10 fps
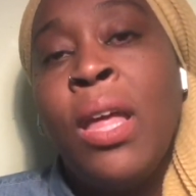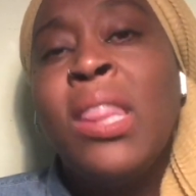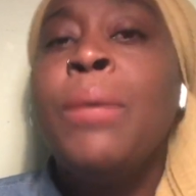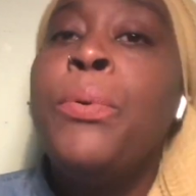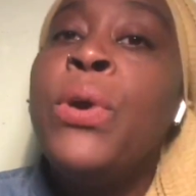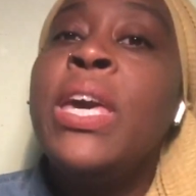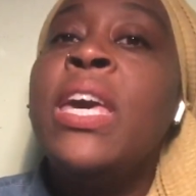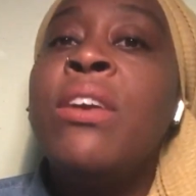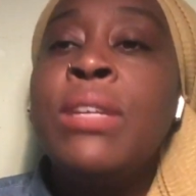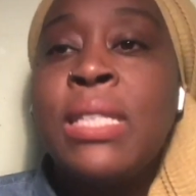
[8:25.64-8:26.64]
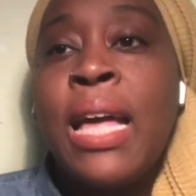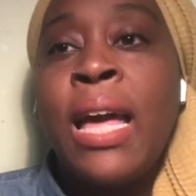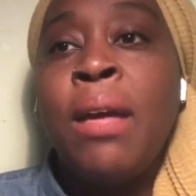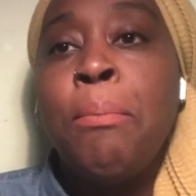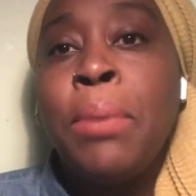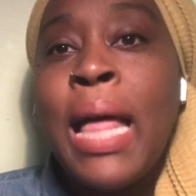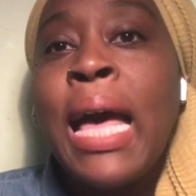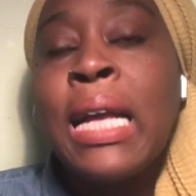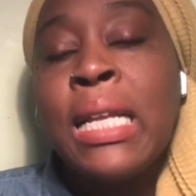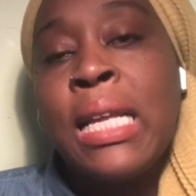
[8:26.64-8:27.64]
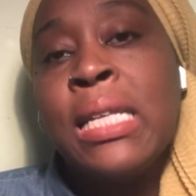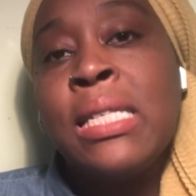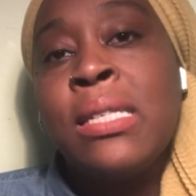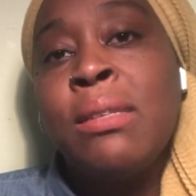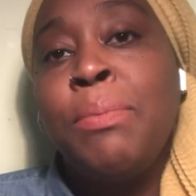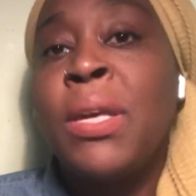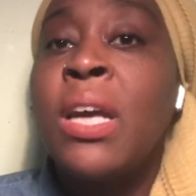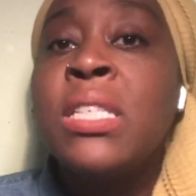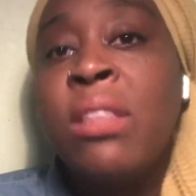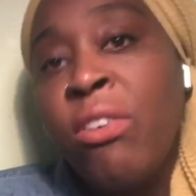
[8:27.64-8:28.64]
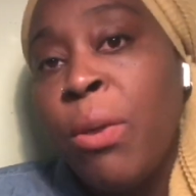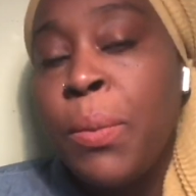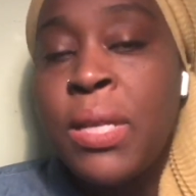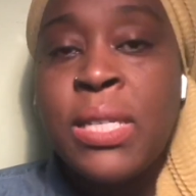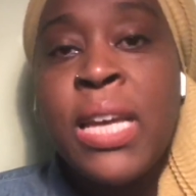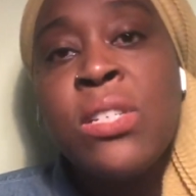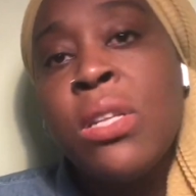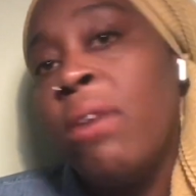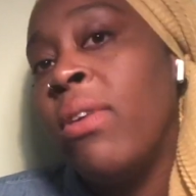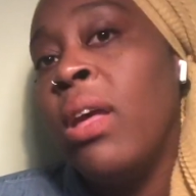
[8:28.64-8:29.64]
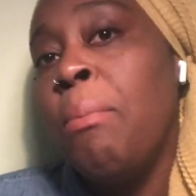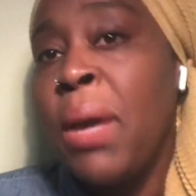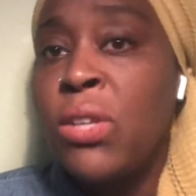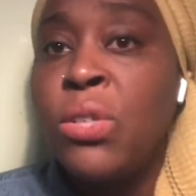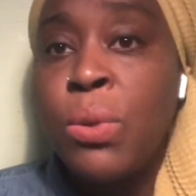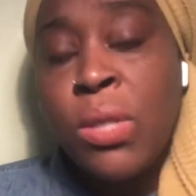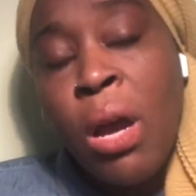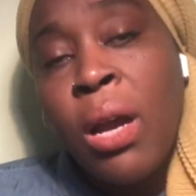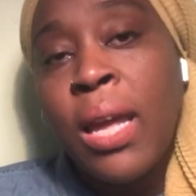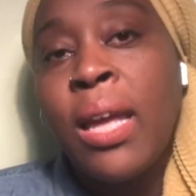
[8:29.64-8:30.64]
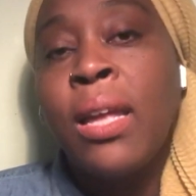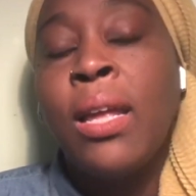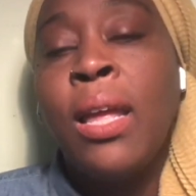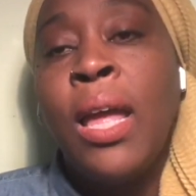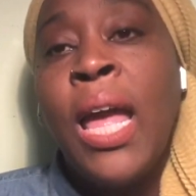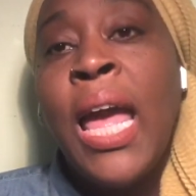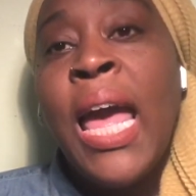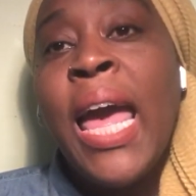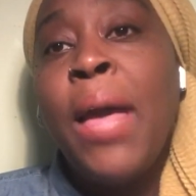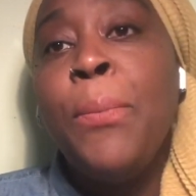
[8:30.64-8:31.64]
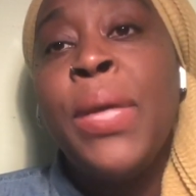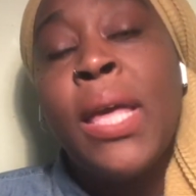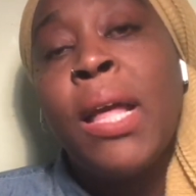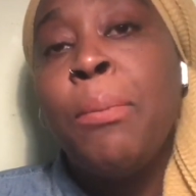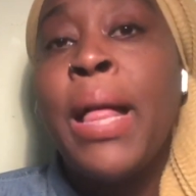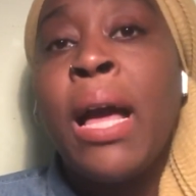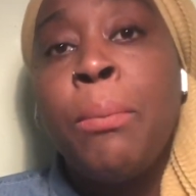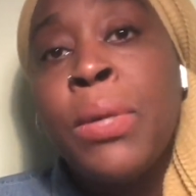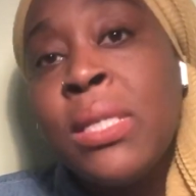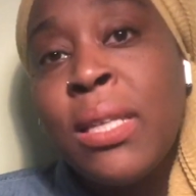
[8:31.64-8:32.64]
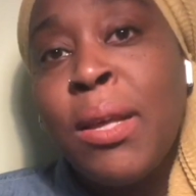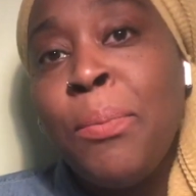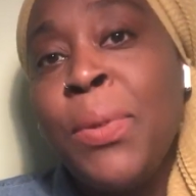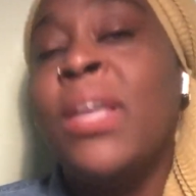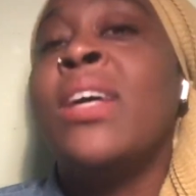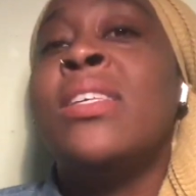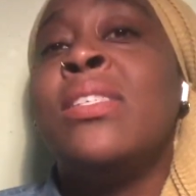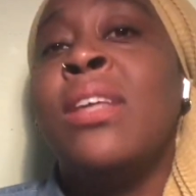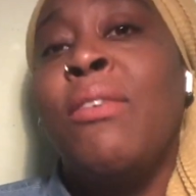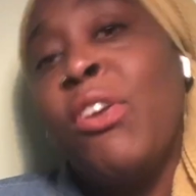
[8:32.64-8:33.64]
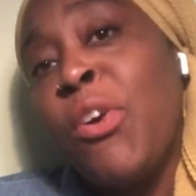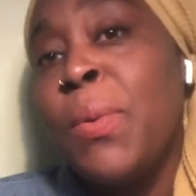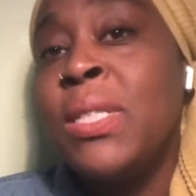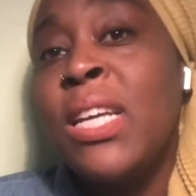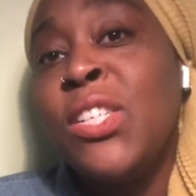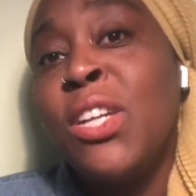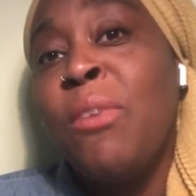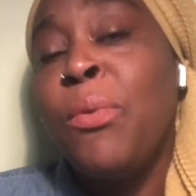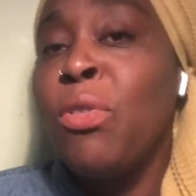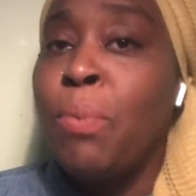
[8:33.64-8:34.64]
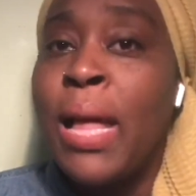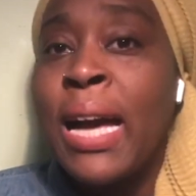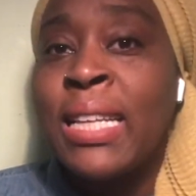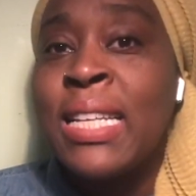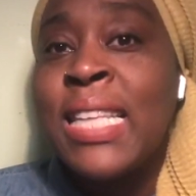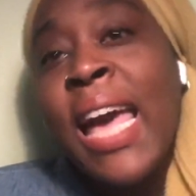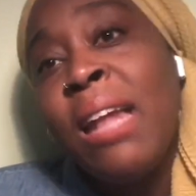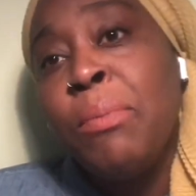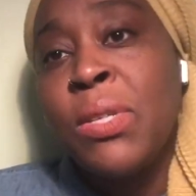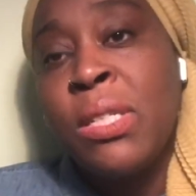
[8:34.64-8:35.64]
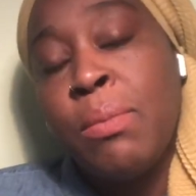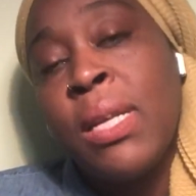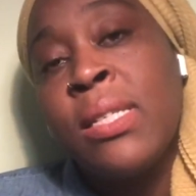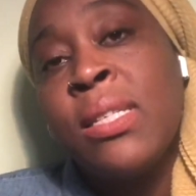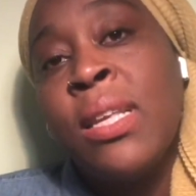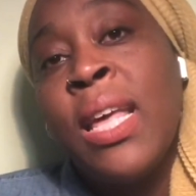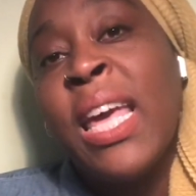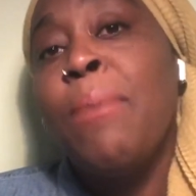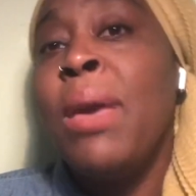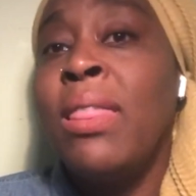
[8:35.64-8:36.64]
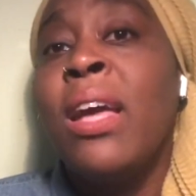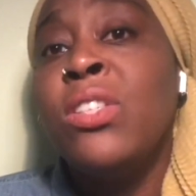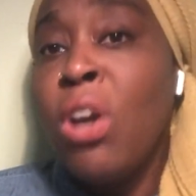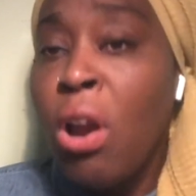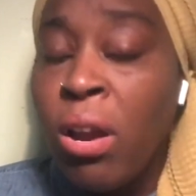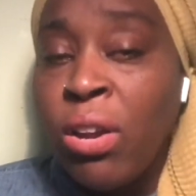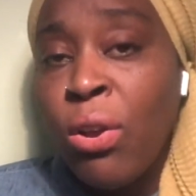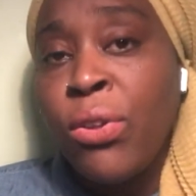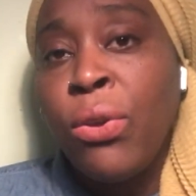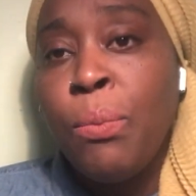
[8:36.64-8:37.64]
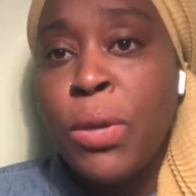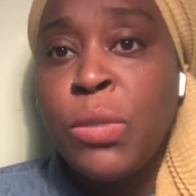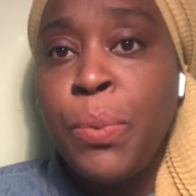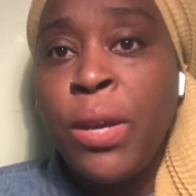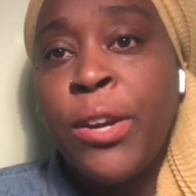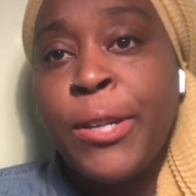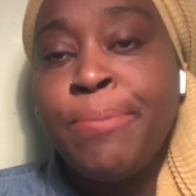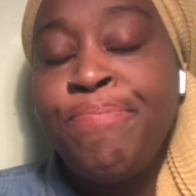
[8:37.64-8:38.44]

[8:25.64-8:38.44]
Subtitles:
The point here is that blackness, because of the criminalization of it, makes you a target. And being a black Muslim, because of the criminalization of both blackness and Muslimness, can make that target on you much bigger.